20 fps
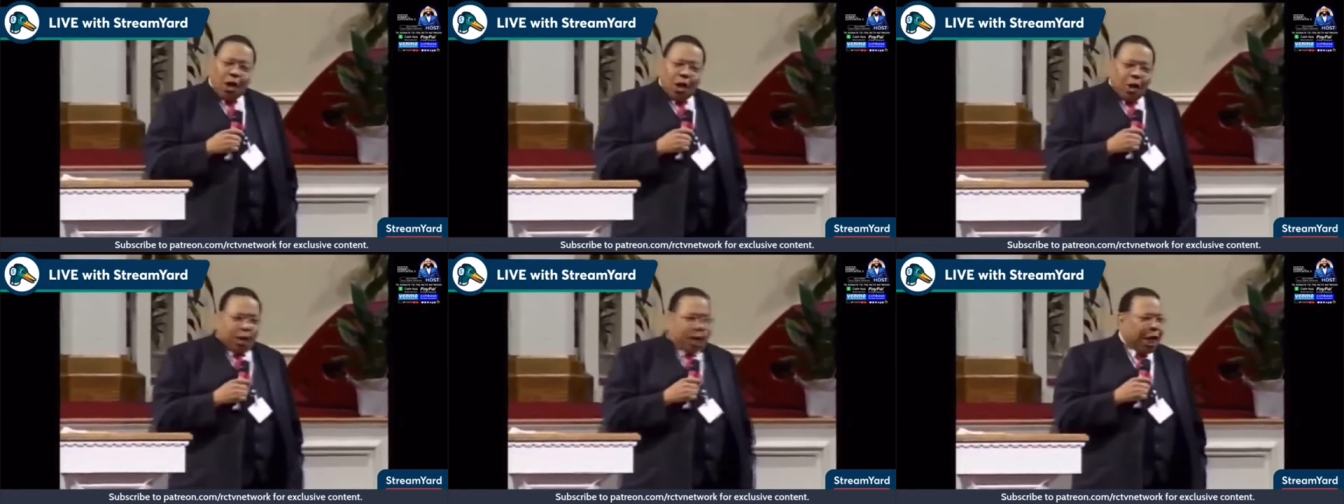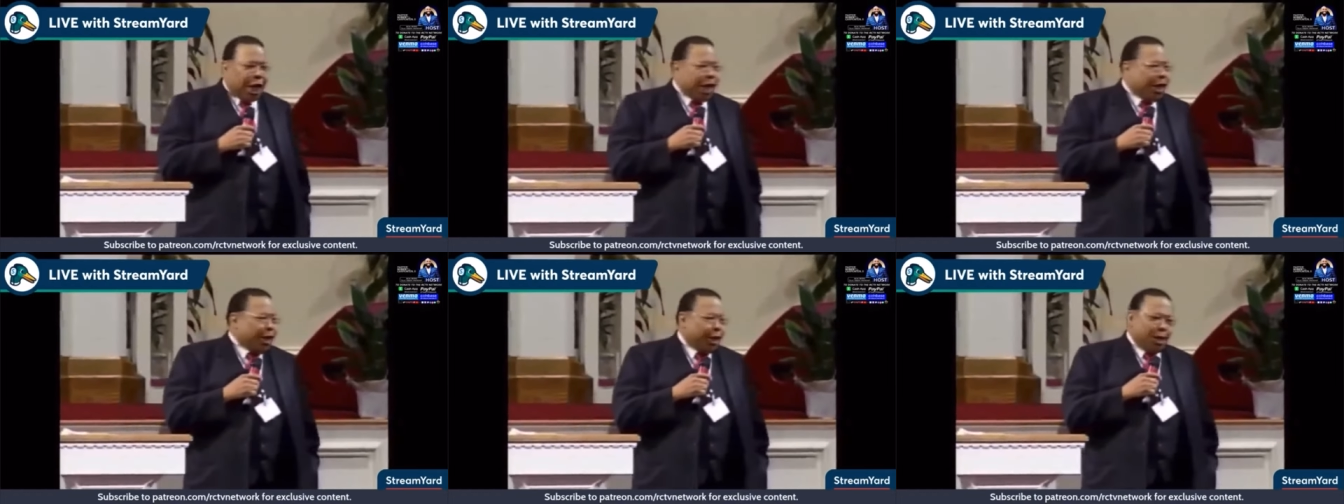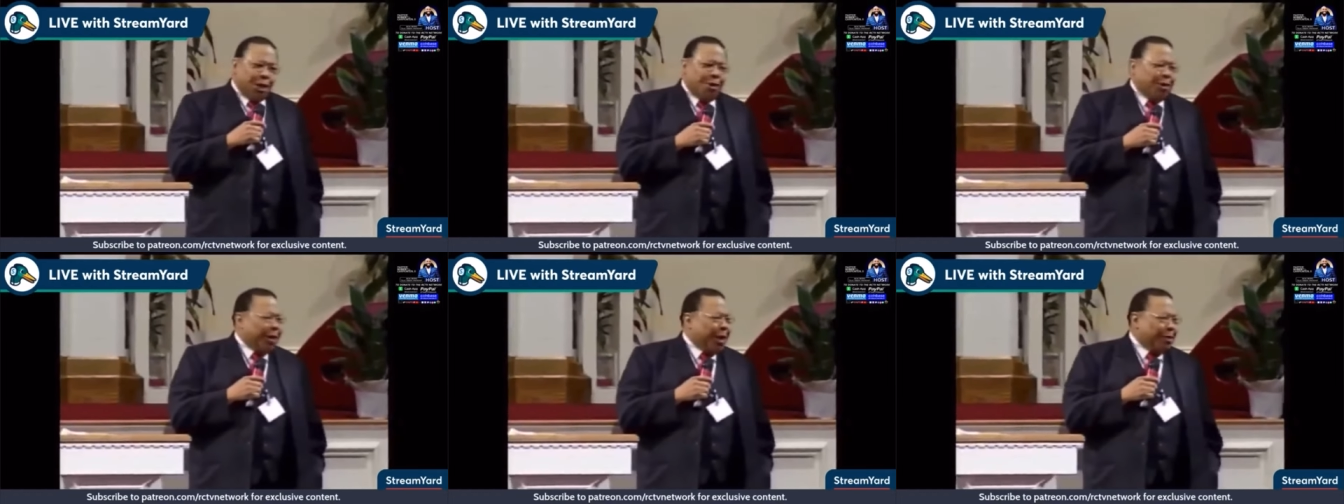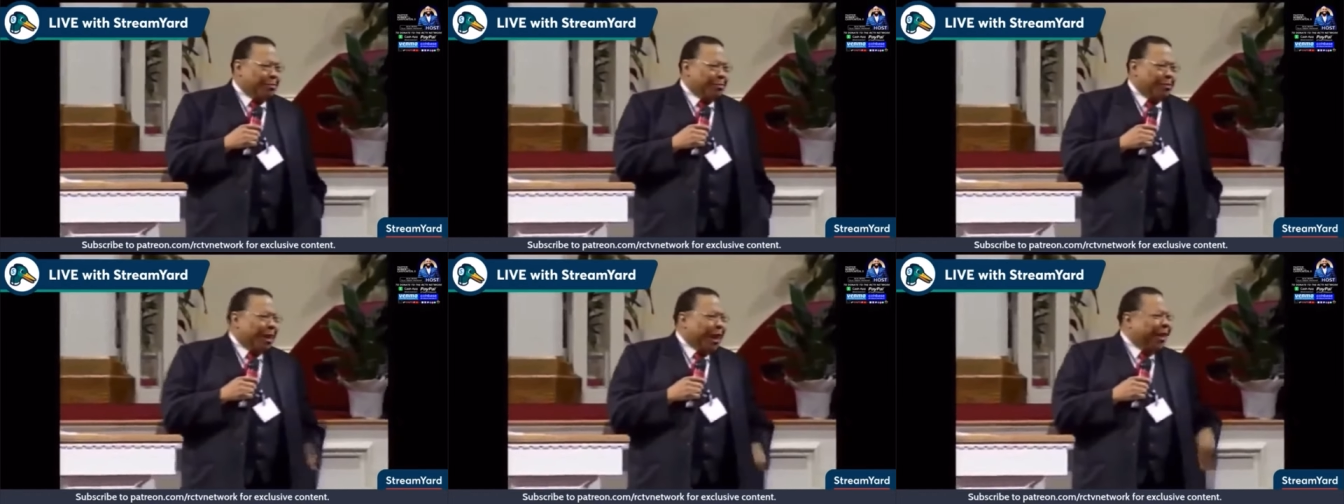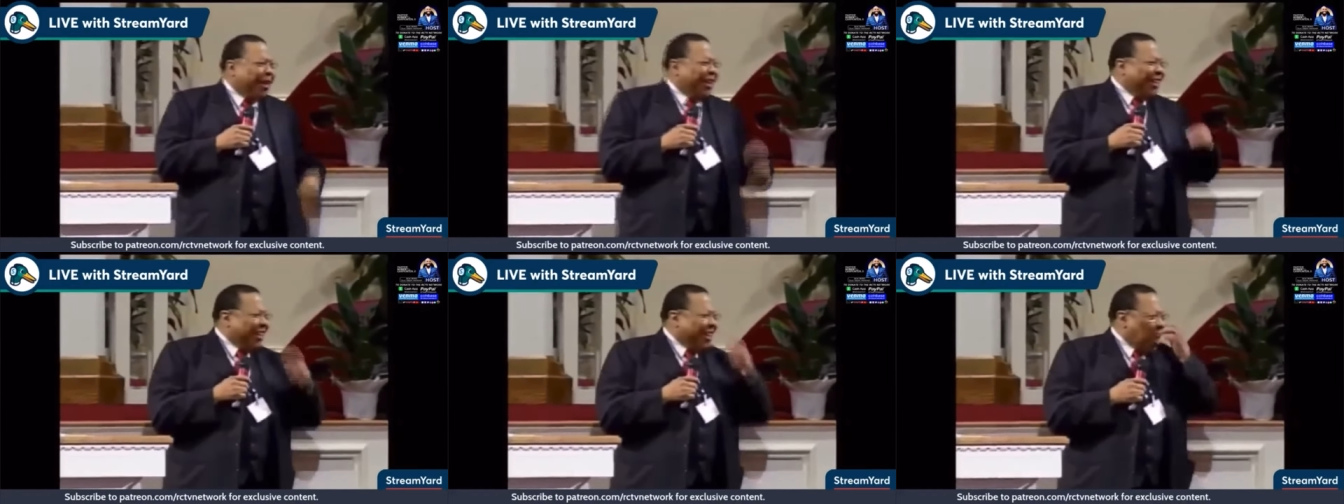Lord, he could tune it,
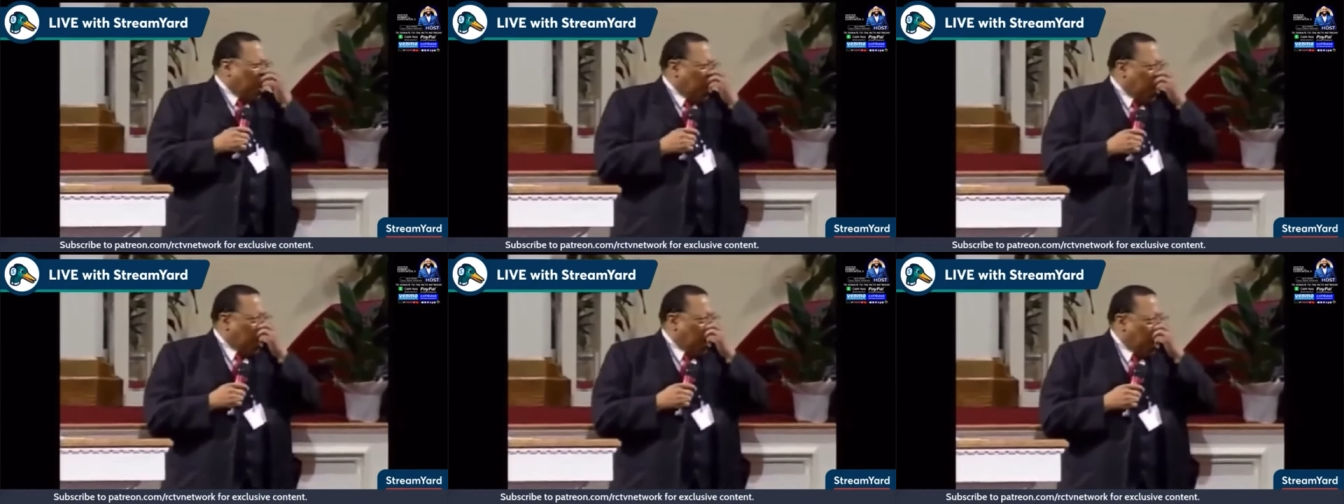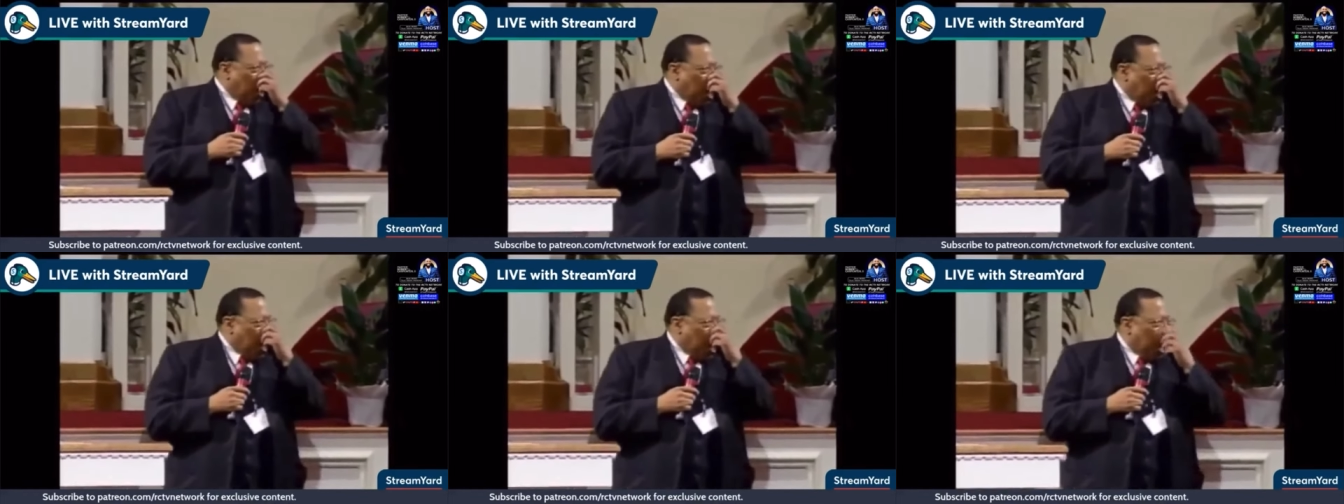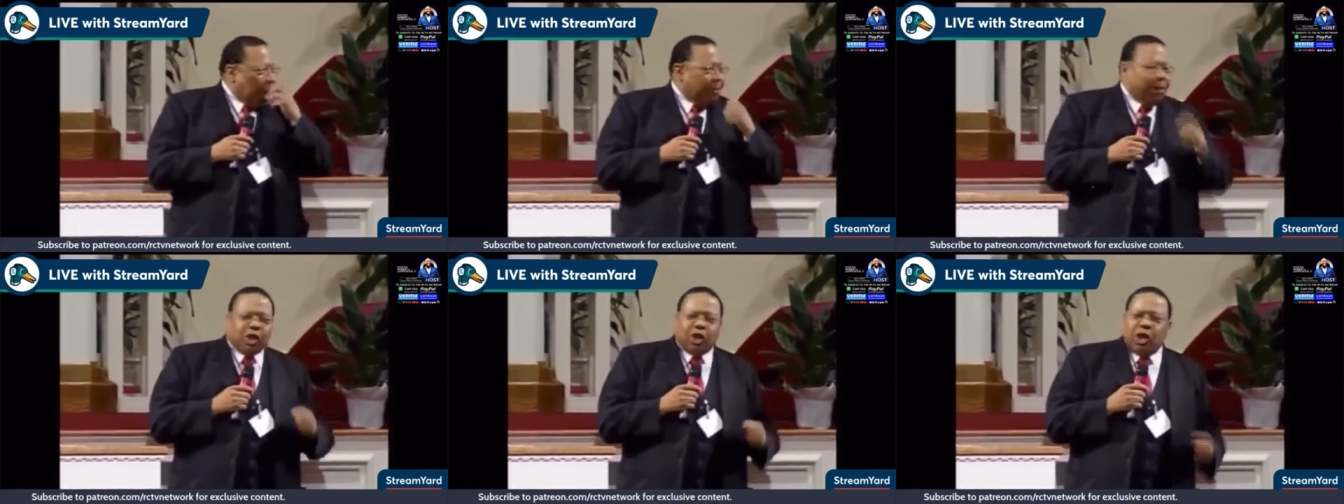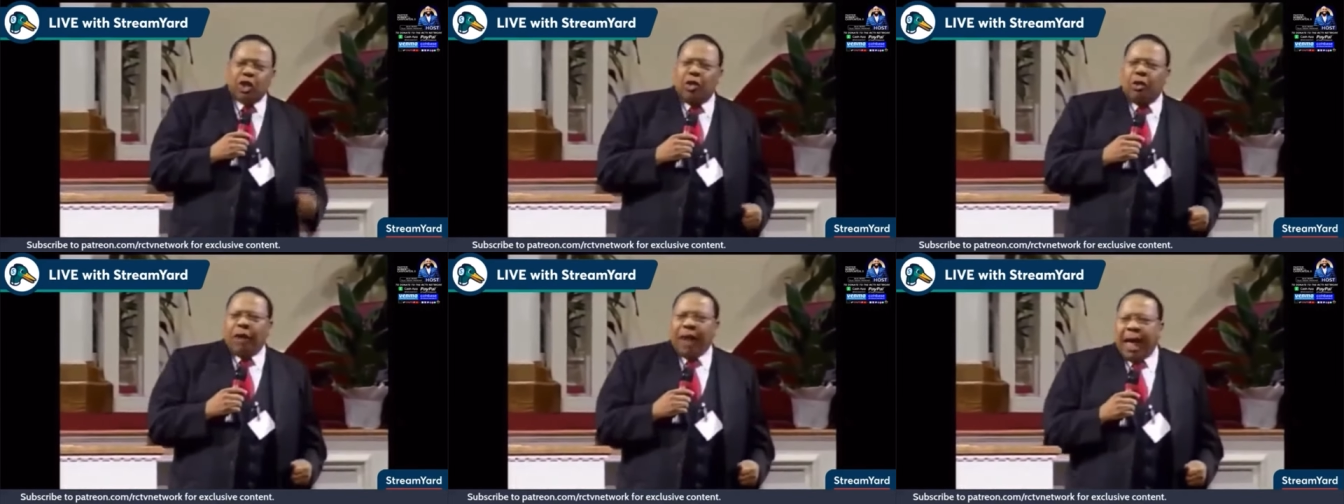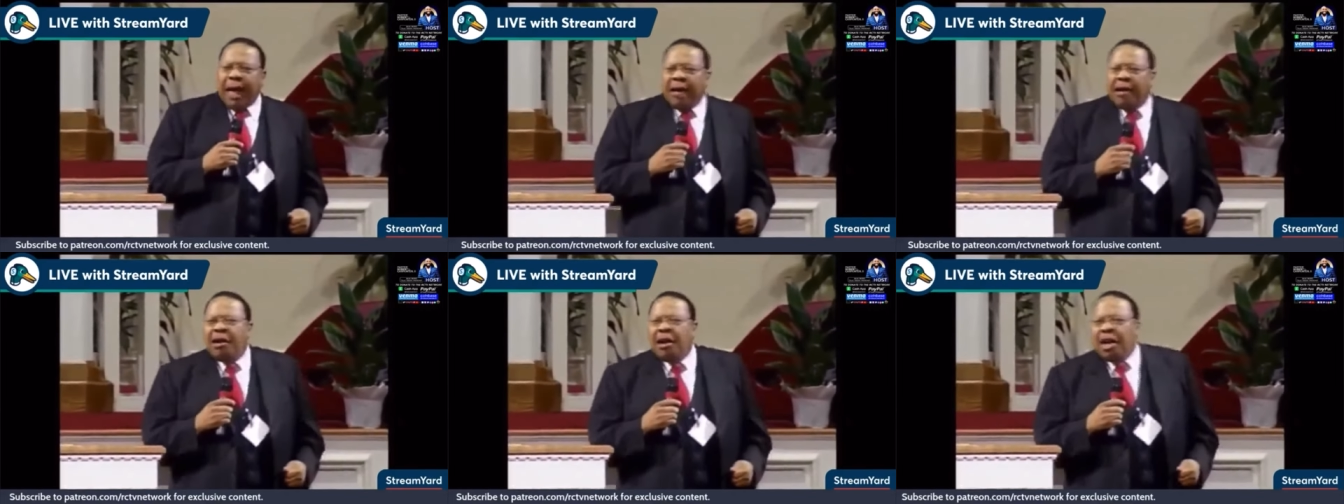brother. But you know
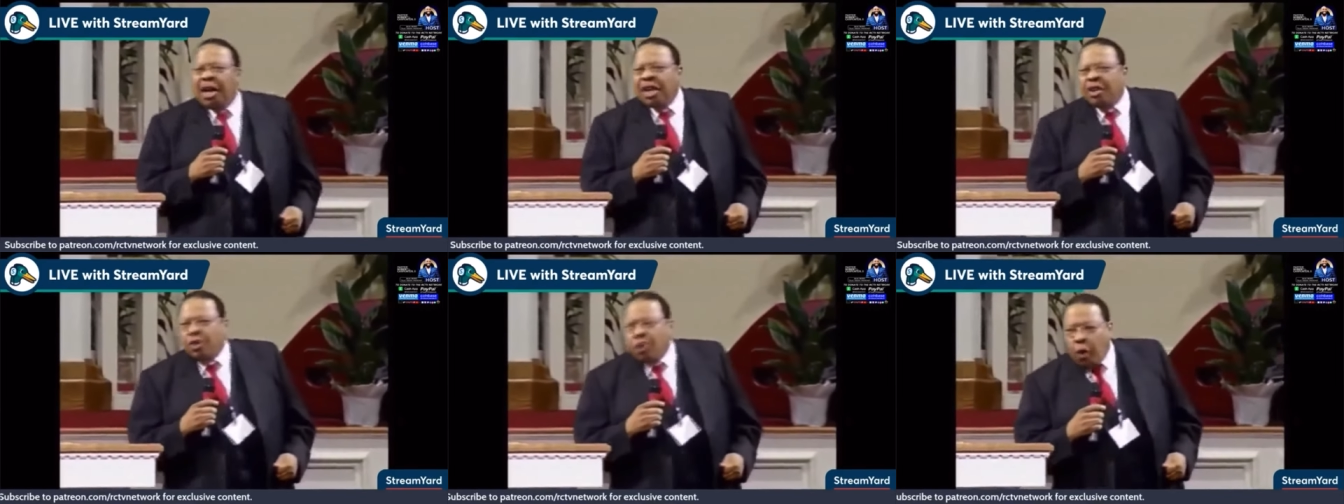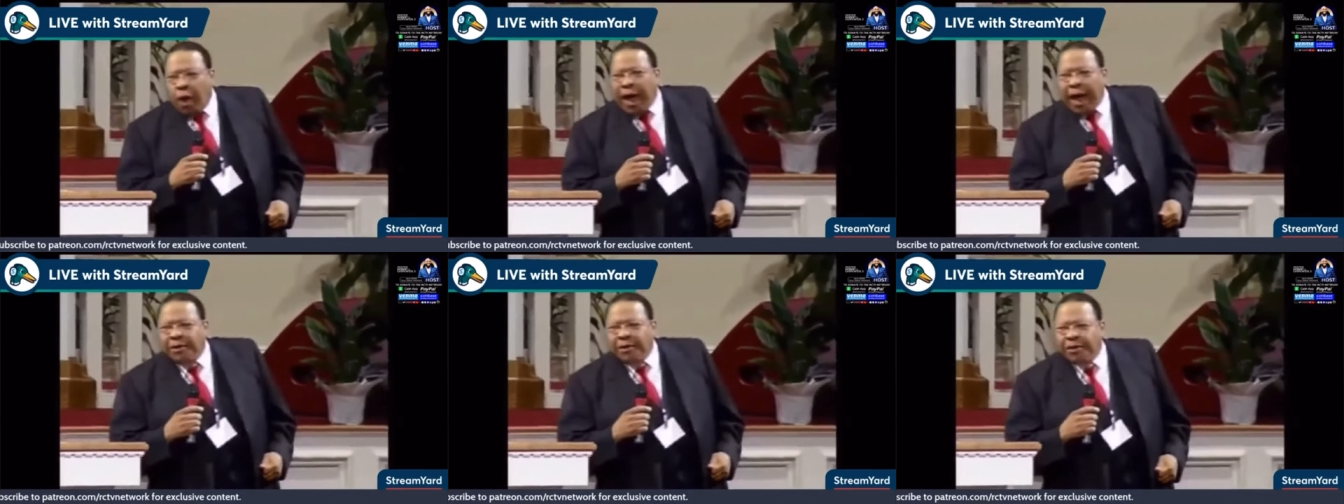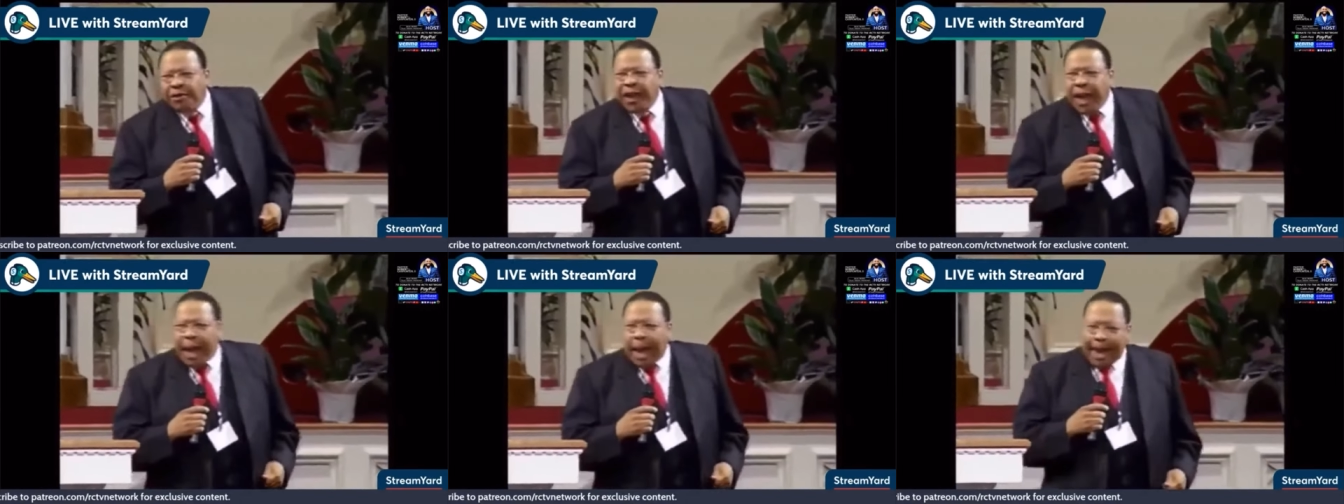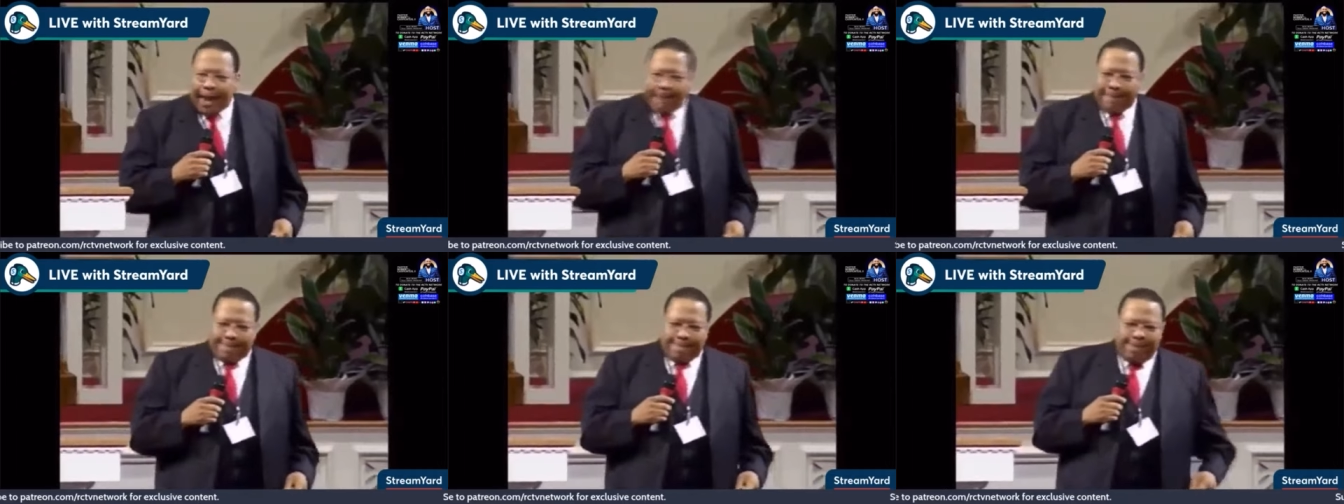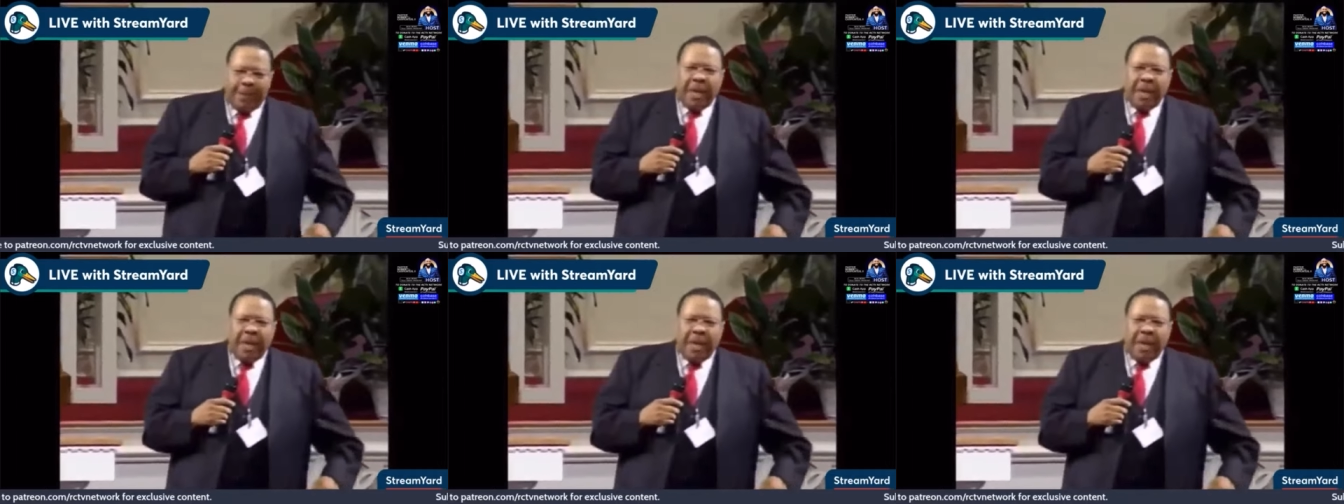what I heard his wife say?